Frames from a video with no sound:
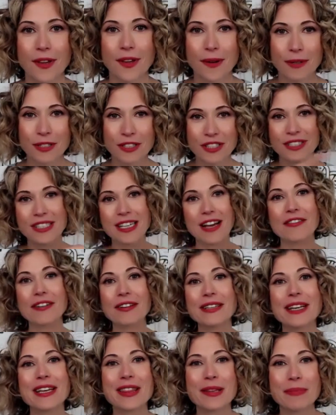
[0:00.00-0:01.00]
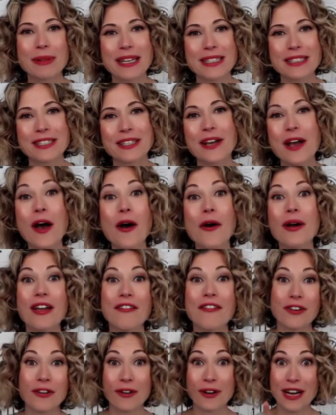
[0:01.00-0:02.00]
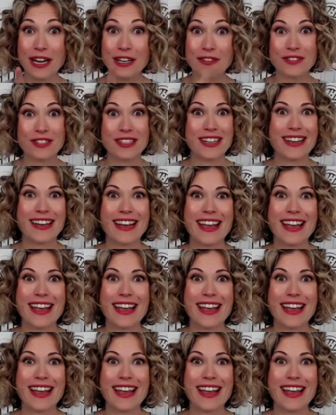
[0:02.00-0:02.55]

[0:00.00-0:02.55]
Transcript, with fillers: which is definitely the place to go if you're interested